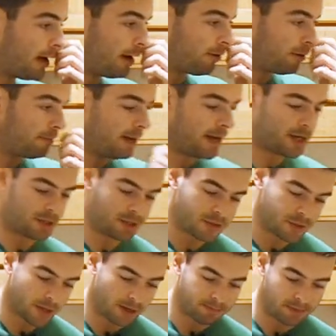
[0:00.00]
hour mash
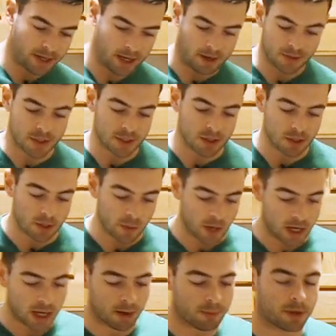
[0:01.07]
is up now, so
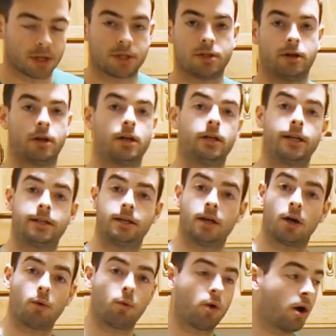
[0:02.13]
uh, we're gonna start collecting
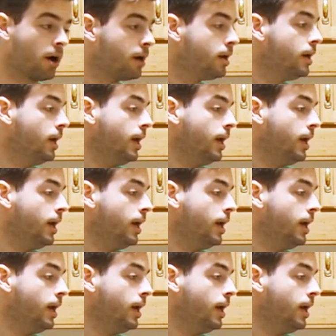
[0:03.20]
our wort.